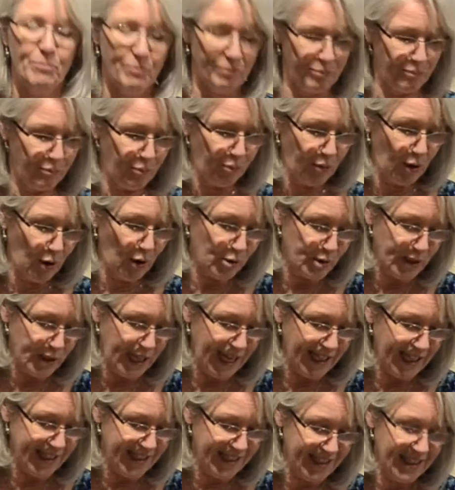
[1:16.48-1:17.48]

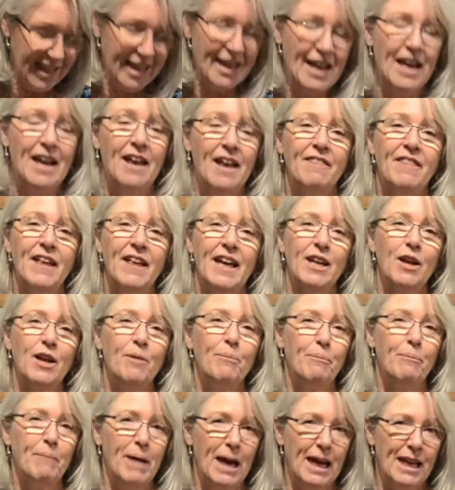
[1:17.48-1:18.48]
process
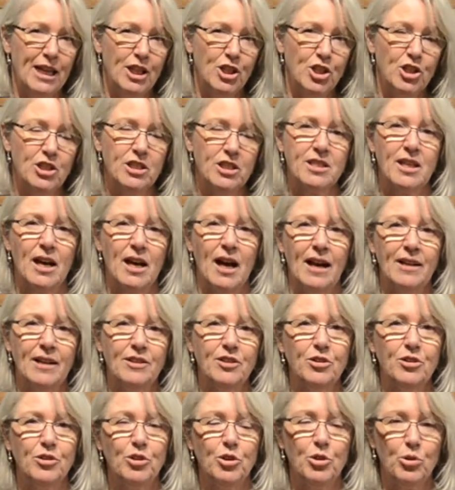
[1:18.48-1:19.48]
that manages the height
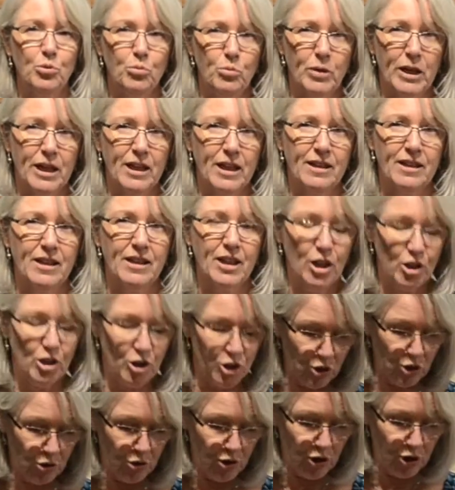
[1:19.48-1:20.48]
of your wick
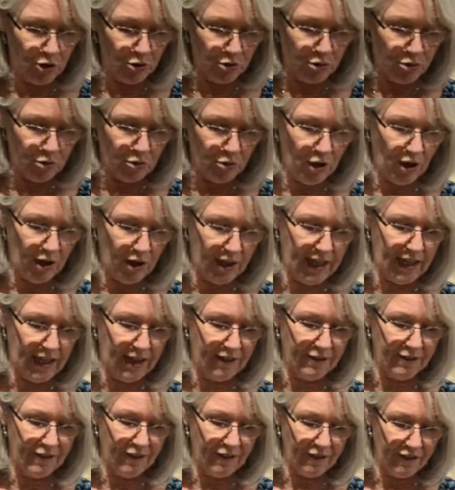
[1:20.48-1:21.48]
so that you do not
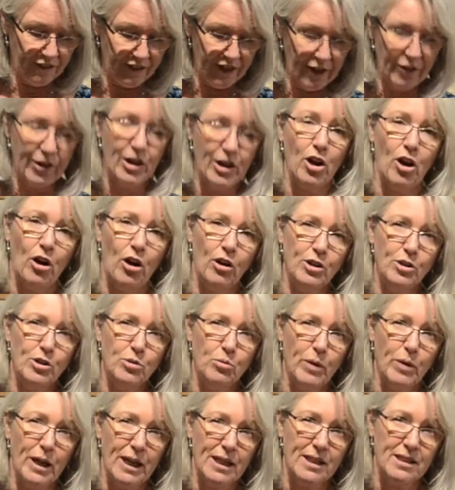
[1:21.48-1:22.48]
have very large
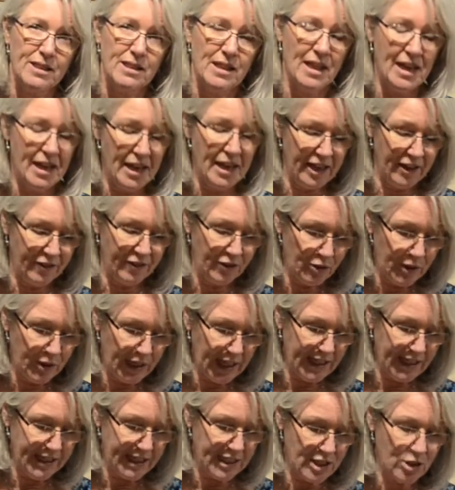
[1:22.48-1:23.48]
wicks. If you
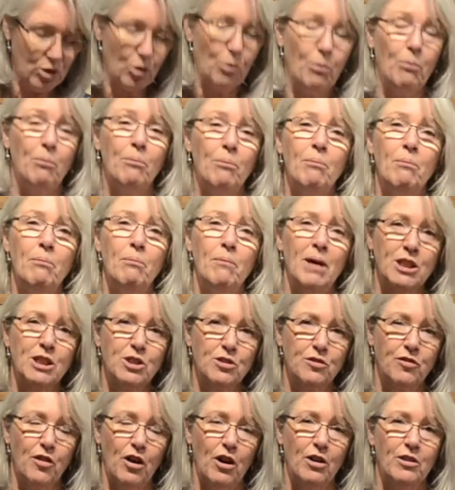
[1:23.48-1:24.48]
let this go much
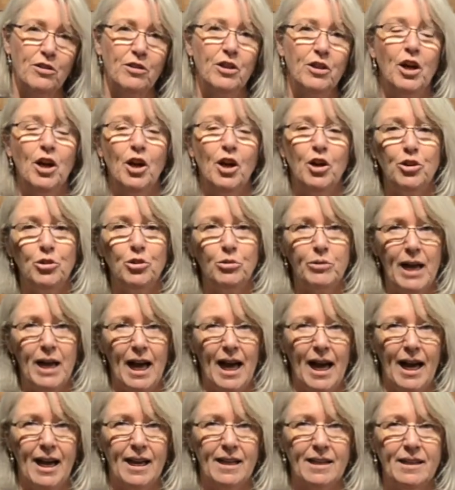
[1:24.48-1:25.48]
farther, you
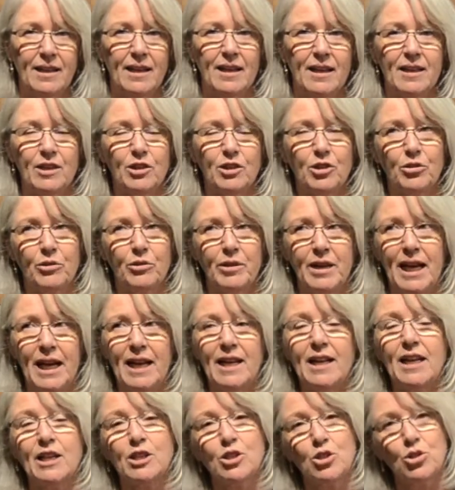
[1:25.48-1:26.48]
can
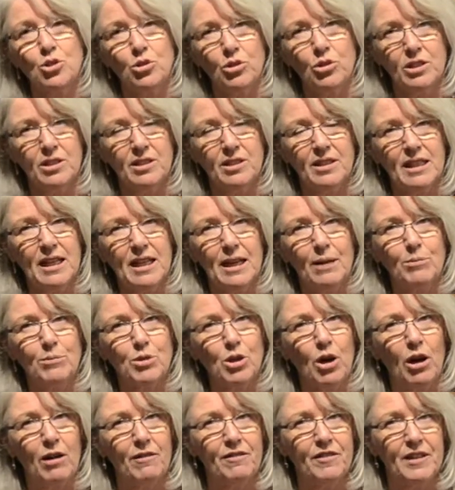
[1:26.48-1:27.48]
create a soot that comes
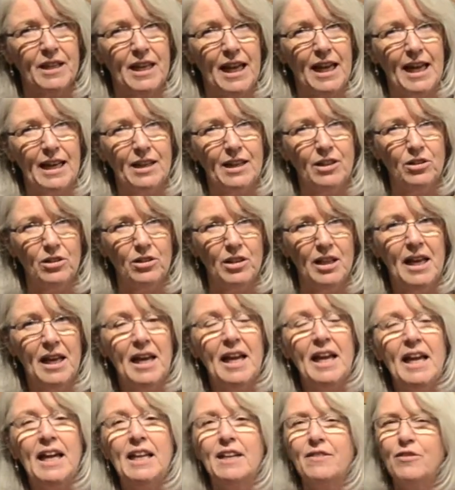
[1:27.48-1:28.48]
off the candle.
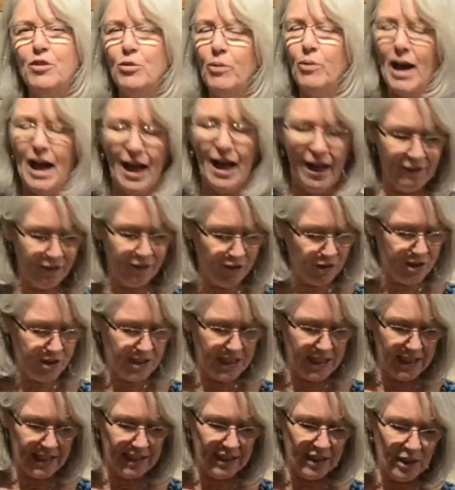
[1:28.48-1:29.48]
And if you ever see
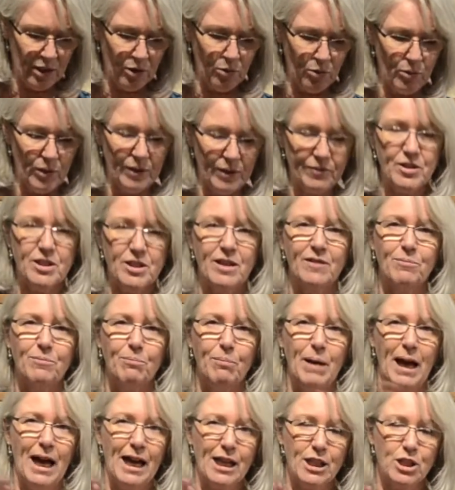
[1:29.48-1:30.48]
any little whiffs of
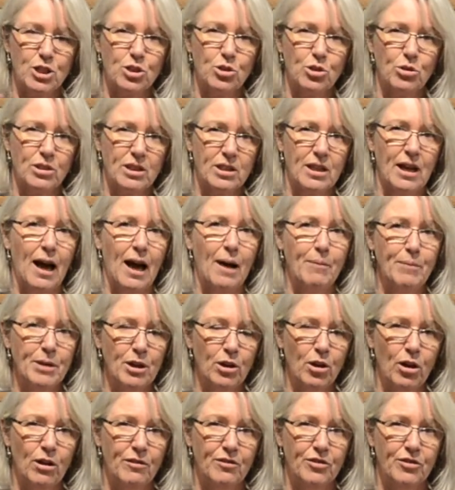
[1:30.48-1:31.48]
black soot coming
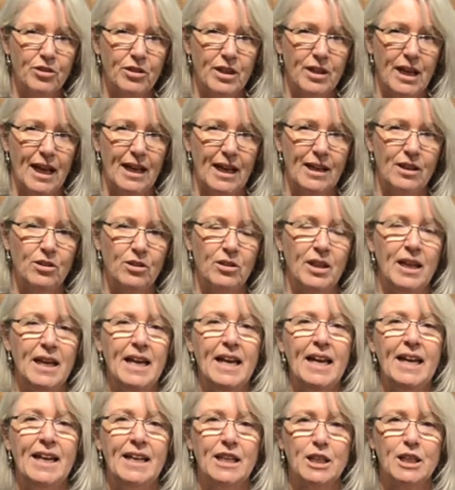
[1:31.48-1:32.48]
off your candle,
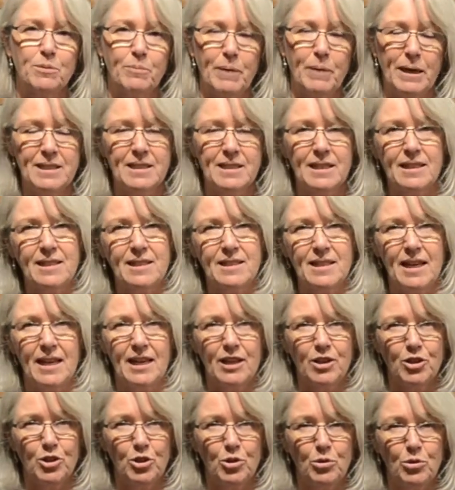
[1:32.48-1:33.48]
it is basically
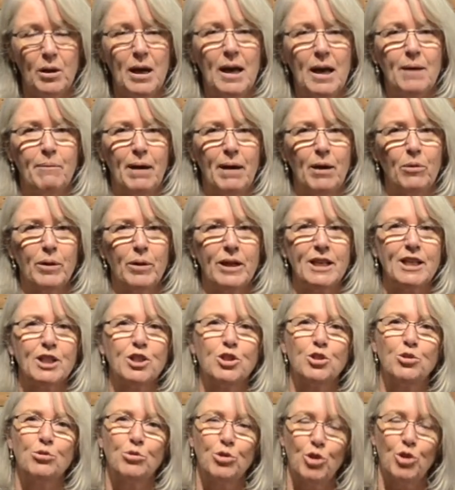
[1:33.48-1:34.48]
saying to you, my wick is
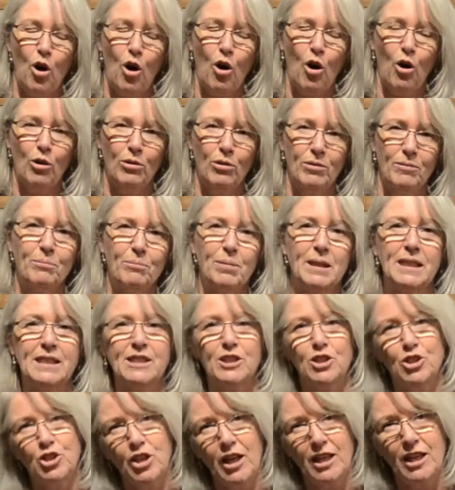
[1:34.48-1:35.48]
too tall, please
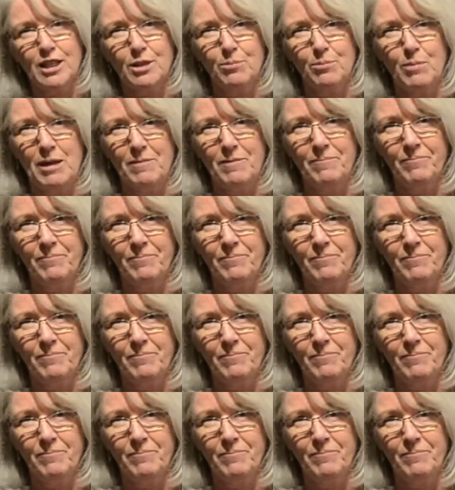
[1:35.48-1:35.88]
adjust me.